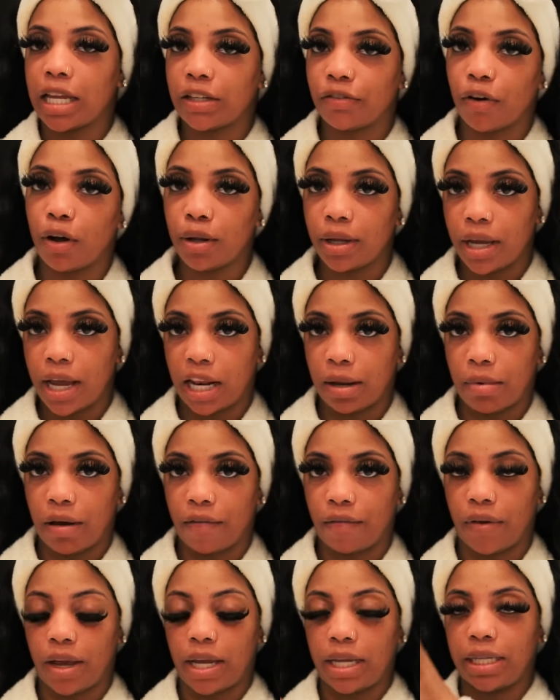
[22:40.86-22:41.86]
exfoliating
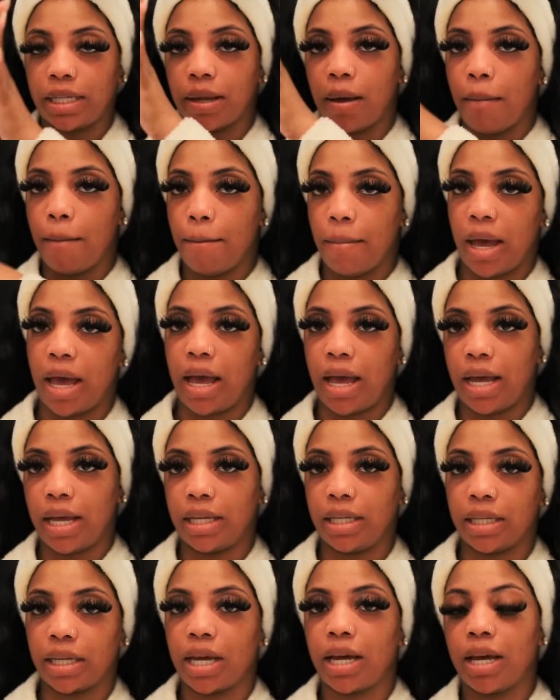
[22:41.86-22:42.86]
my face,
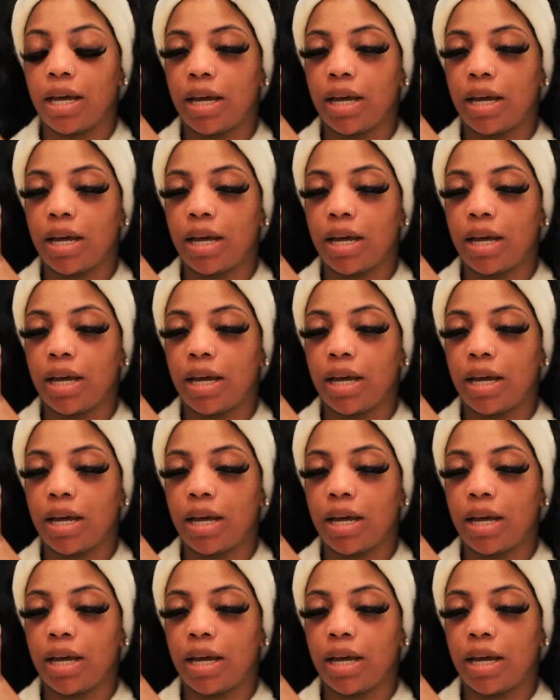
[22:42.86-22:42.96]
mask,